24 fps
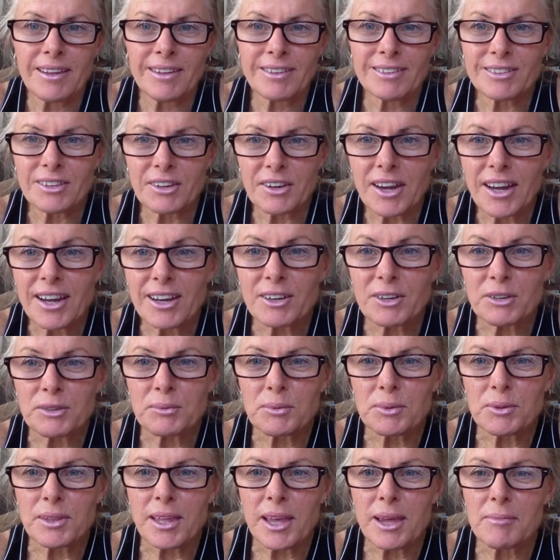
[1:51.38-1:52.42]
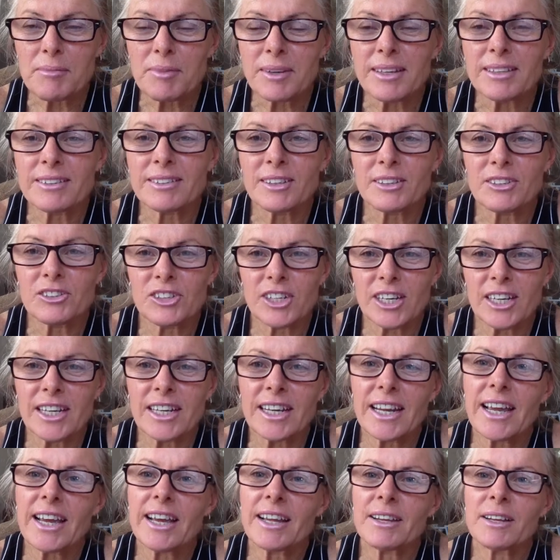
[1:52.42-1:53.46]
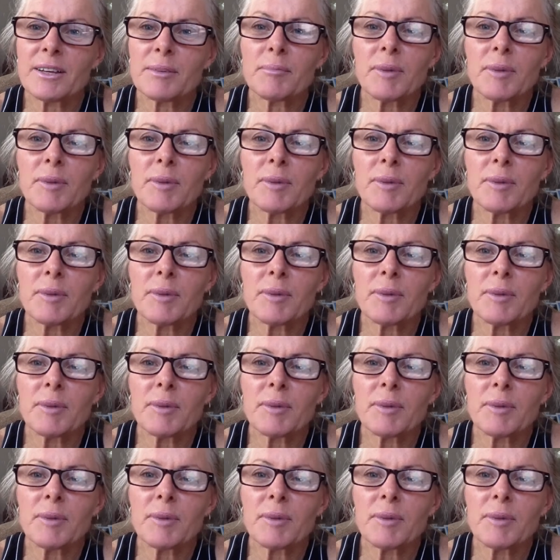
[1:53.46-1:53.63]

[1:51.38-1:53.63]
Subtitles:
So how good would that be? So check it out.